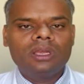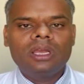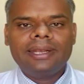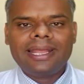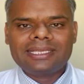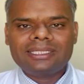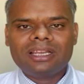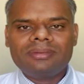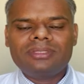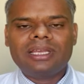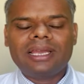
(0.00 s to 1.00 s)
Next
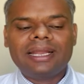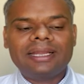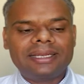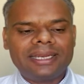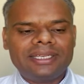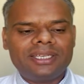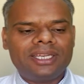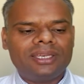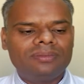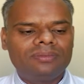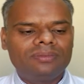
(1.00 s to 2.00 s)
comes the
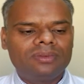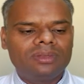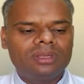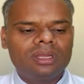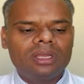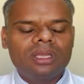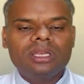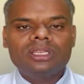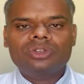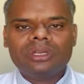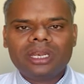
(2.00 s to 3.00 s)
creatinine.
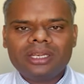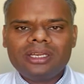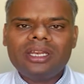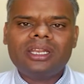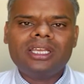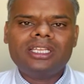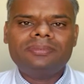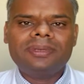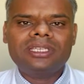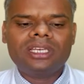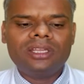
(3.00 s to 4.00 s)
So creatinine is
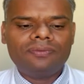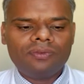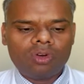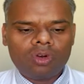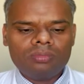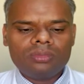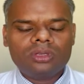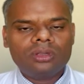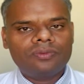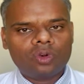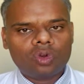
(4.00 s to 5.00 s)
basically
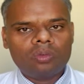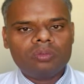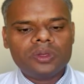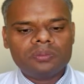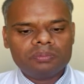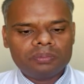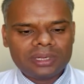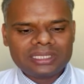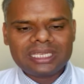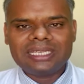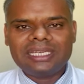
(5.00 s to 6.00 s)
formed from
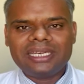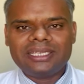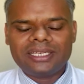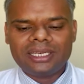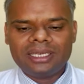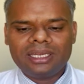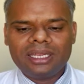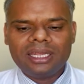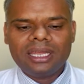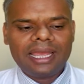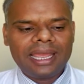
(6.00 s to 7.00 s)
muscle creatinine
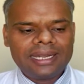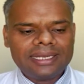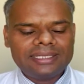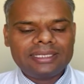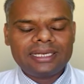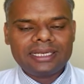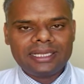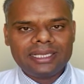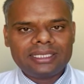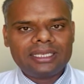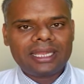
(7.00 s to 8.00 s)
and is
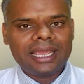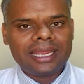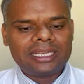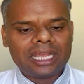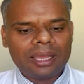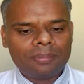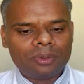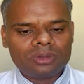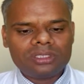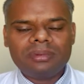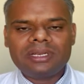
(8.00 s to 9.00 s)
released at
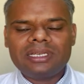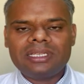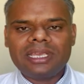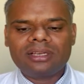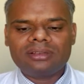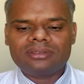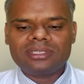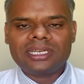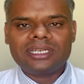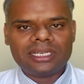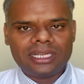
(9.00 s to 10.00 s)
approximately a
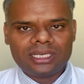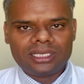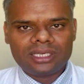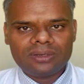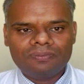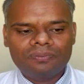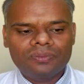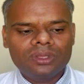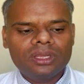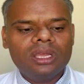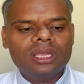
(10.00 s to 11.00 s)
constant rate.
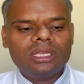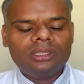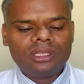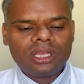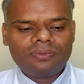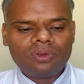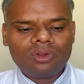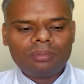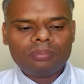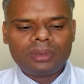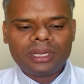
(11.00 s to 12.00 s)

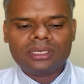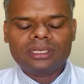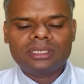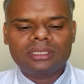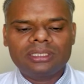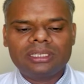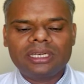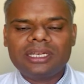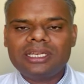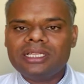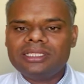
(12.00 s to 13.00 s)
Therefore, blood
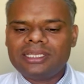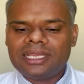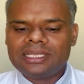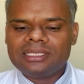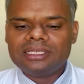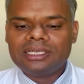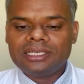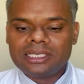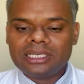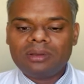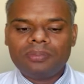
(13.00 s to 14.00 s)
creatinine changes
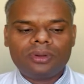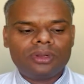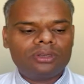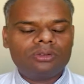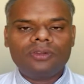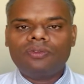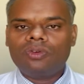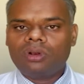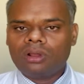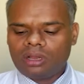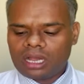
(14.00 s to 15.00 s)
little per
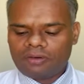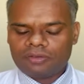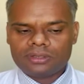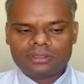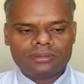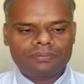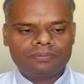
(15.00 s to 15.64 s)
24 hours.